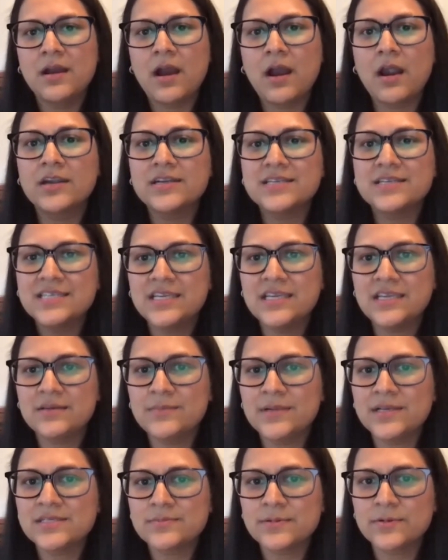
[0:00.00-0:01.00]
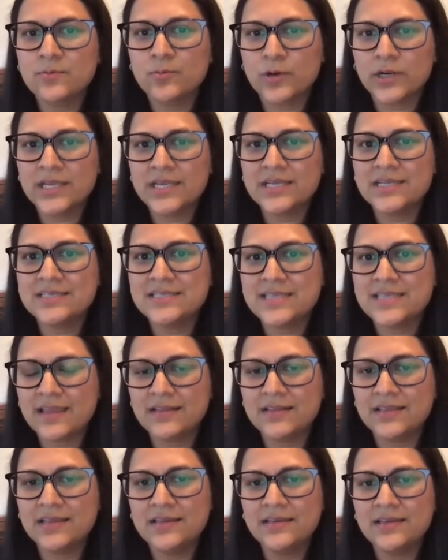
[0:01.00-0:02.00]
Our team has been working
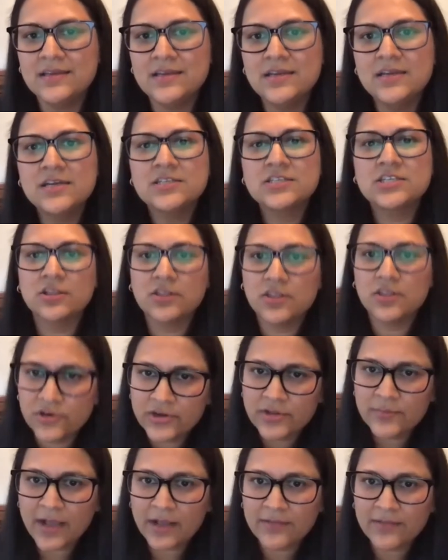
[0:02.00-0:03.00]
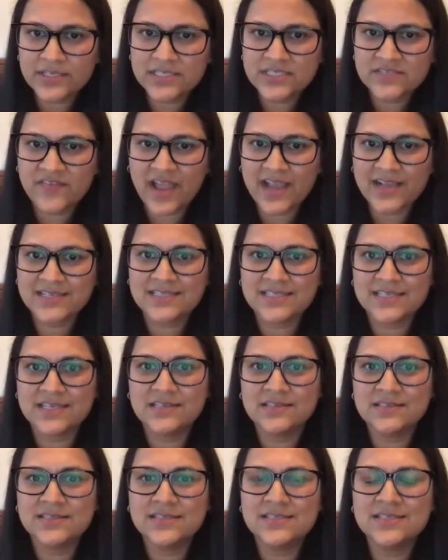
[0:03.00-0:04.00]
daily to learn about these
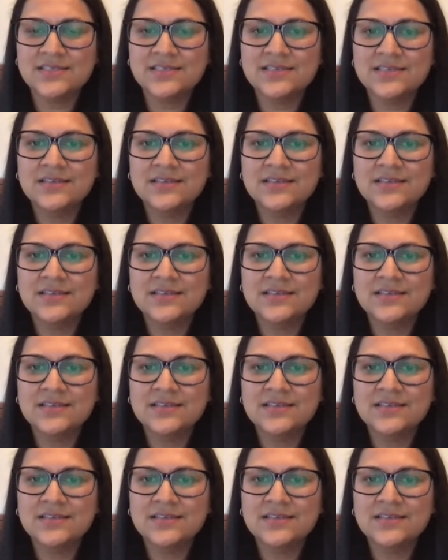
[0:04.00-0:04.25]
vaccines,